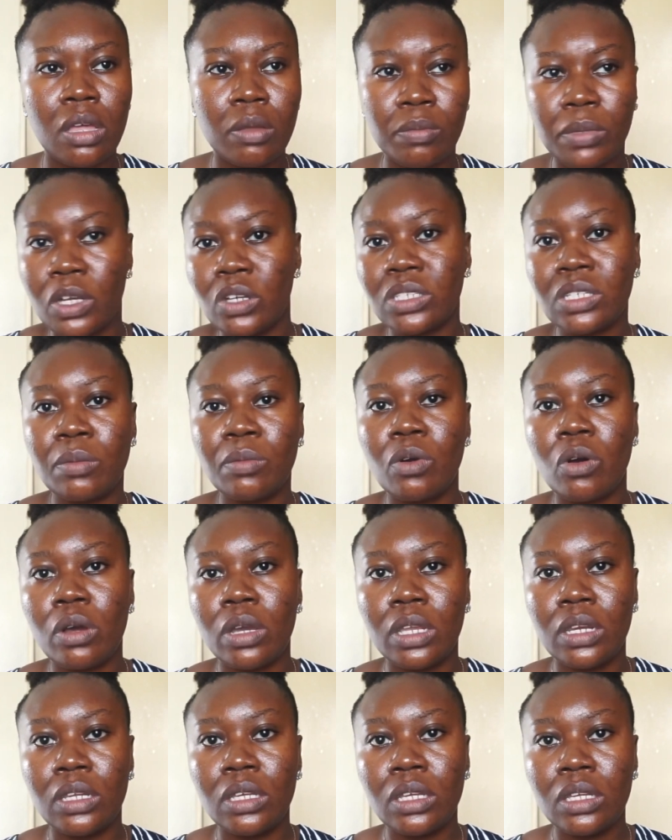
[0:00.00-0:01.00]
Because I'm
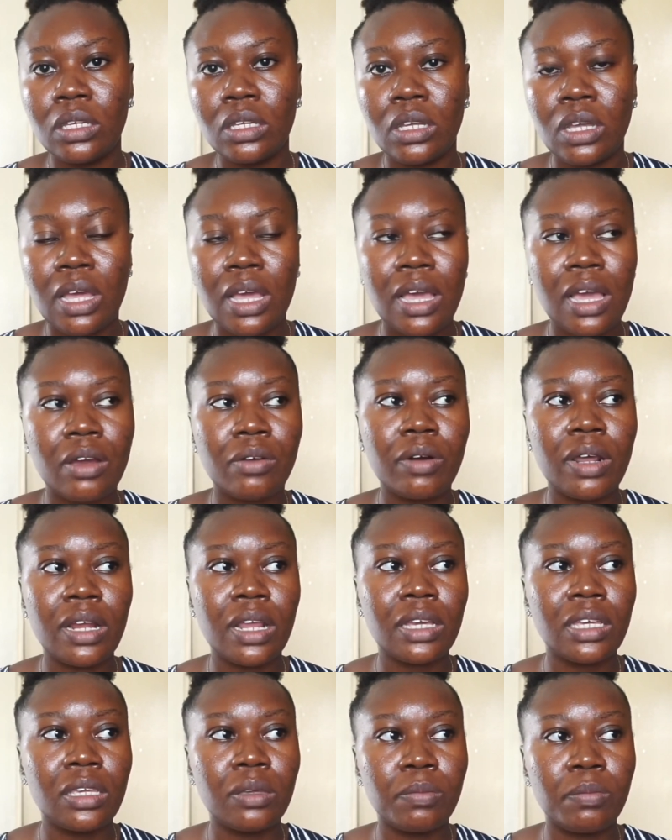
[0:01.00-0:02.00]
oily, I
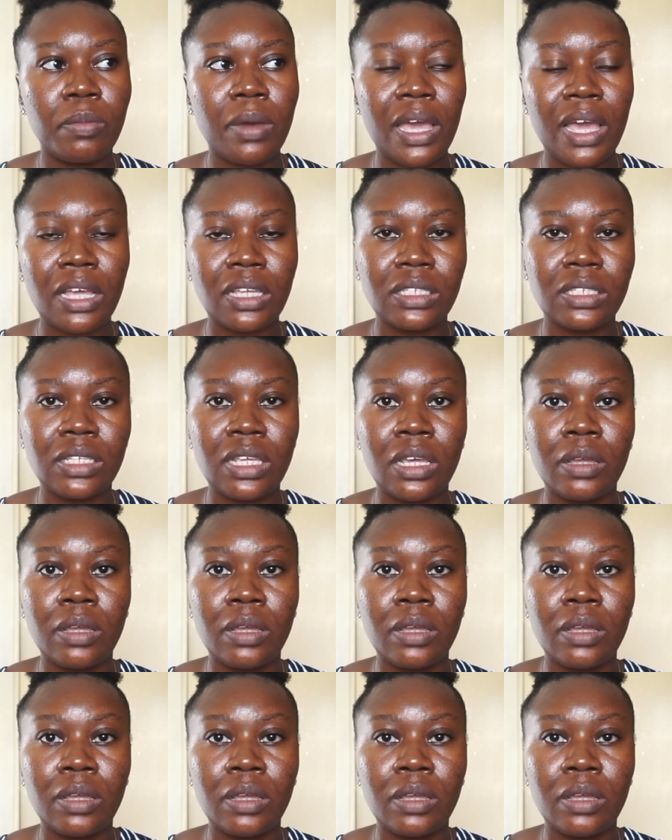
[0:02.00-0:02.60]
rather keep my